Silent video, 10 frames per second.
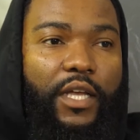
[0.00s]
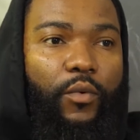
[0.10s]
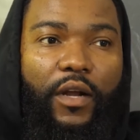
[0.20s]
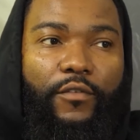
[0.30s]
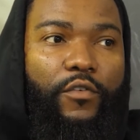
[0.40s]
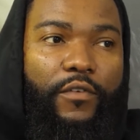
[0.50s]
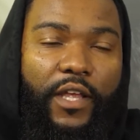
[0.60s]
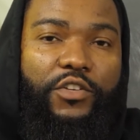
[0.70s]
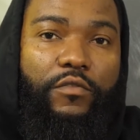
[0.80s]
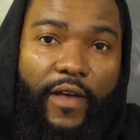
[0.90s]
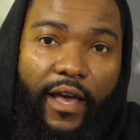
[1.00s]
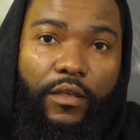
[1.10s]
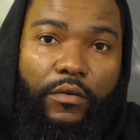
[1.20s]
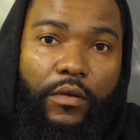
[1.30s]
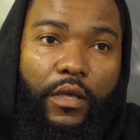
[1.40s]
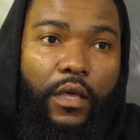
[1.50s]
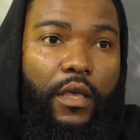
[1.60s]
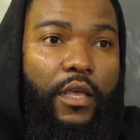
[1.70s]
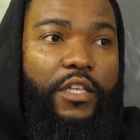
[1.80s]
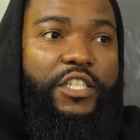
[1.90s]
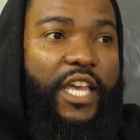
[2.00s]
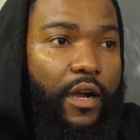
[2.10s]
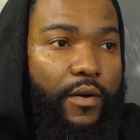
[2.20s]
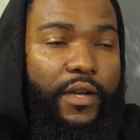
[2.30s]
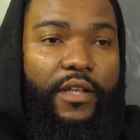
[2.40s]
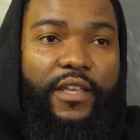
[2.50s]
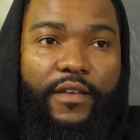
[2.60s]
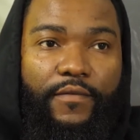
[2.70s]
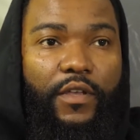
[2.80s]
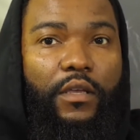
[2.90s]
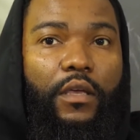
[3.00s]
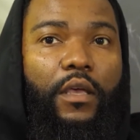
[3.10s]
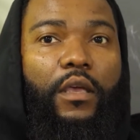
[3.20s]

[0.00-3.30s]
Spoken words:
Like whatever you feel like you value, charity, giving,